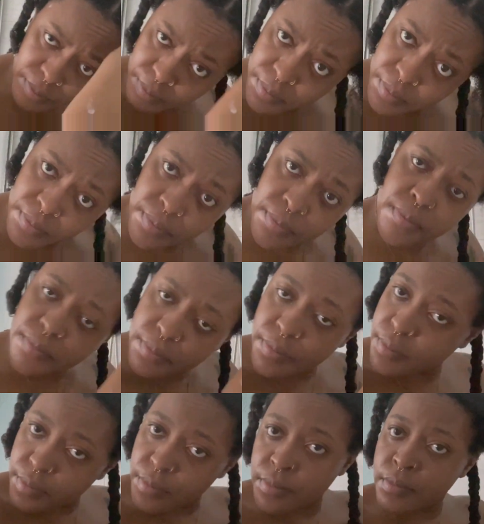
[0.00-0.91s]
because
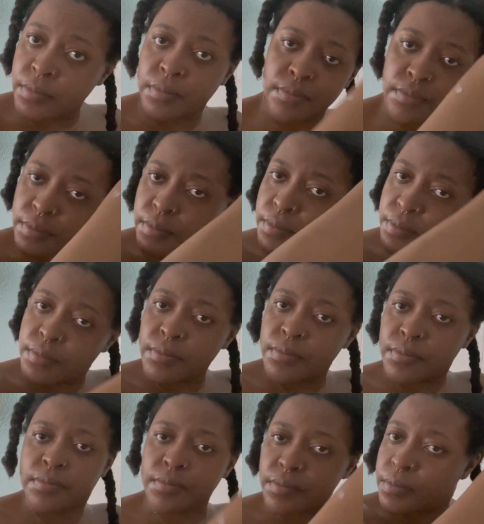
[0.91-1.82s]
I
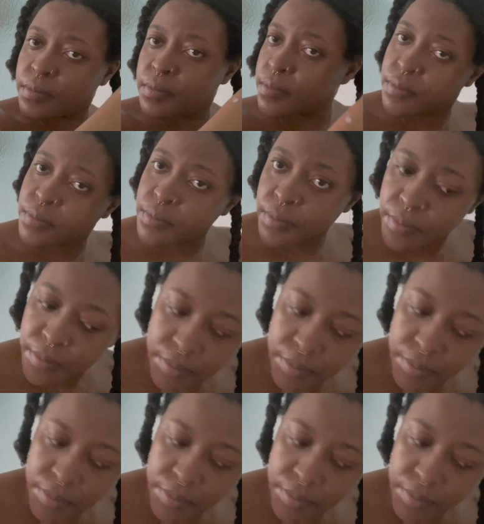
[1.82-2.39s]
very rarely put